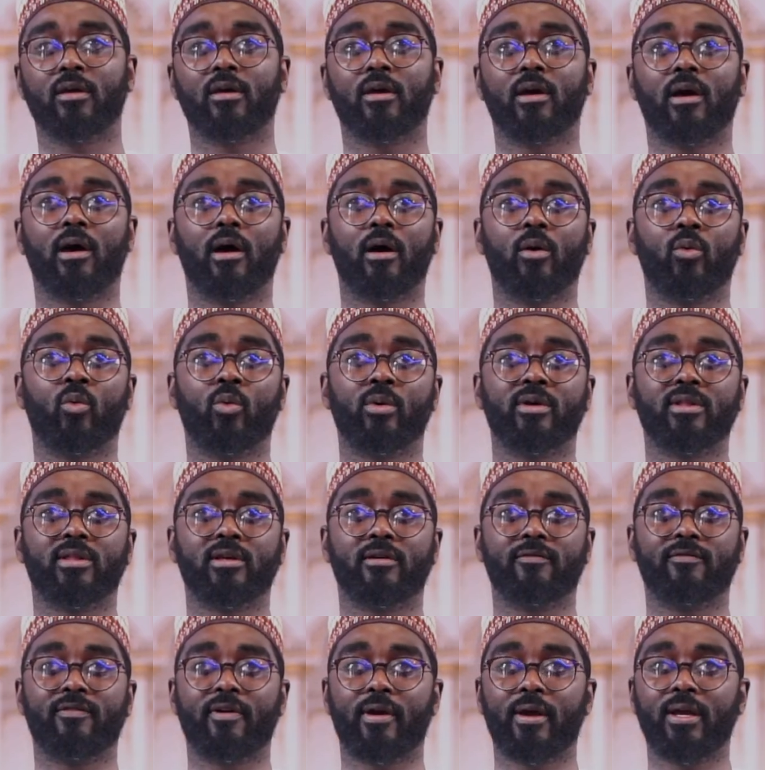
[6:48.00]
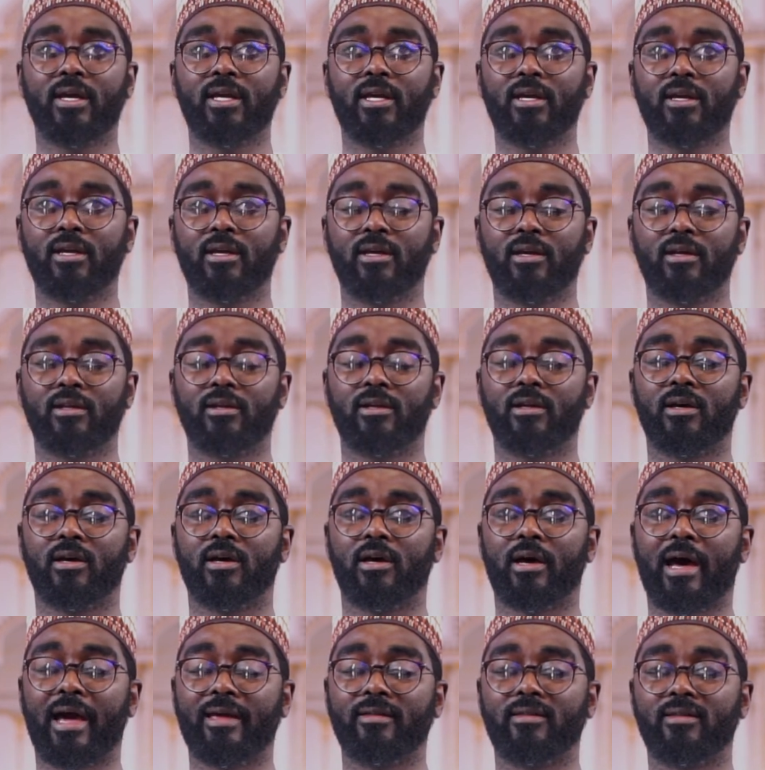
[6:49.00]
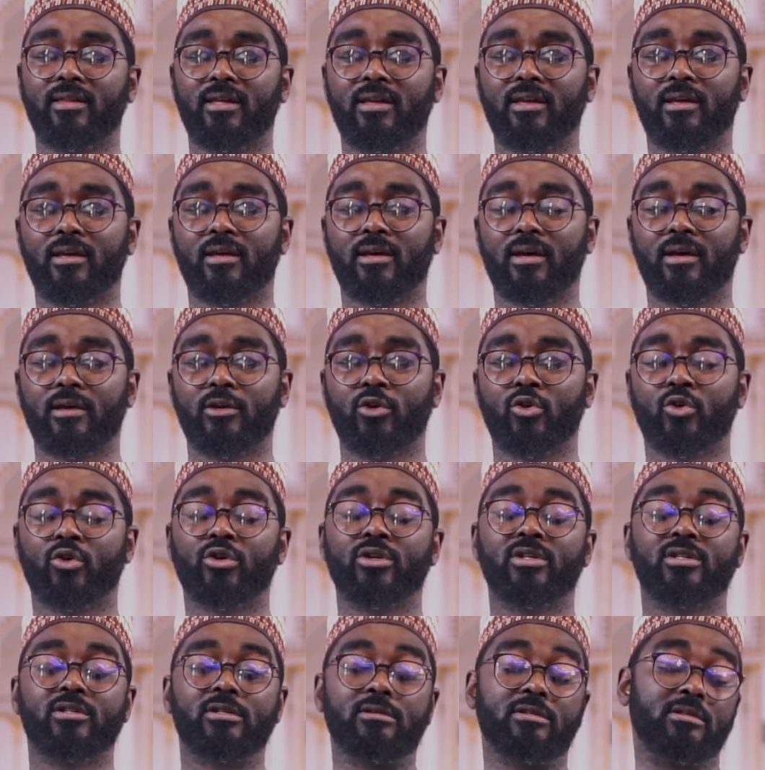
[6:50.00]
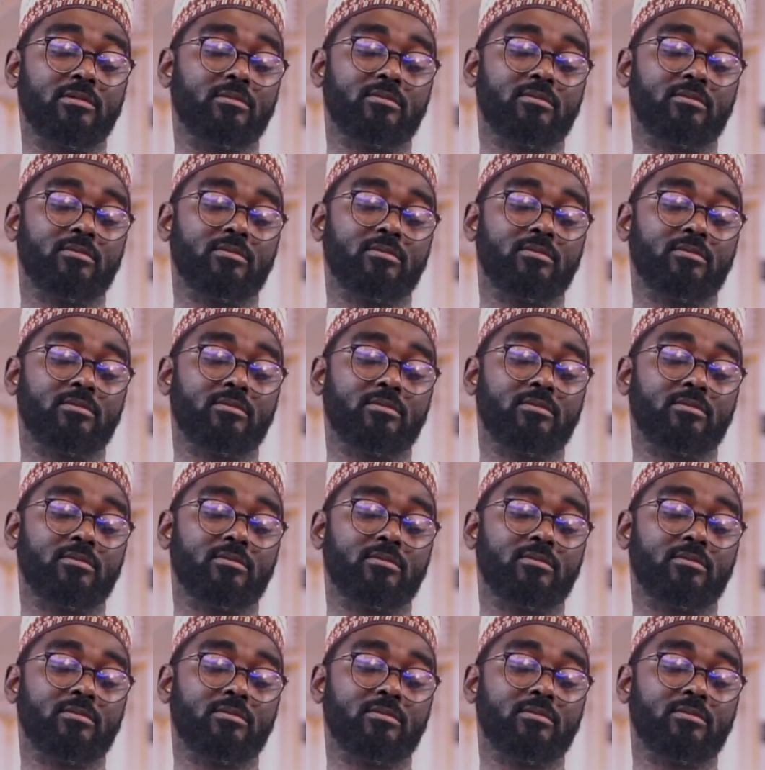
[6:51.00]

with a very, I think you could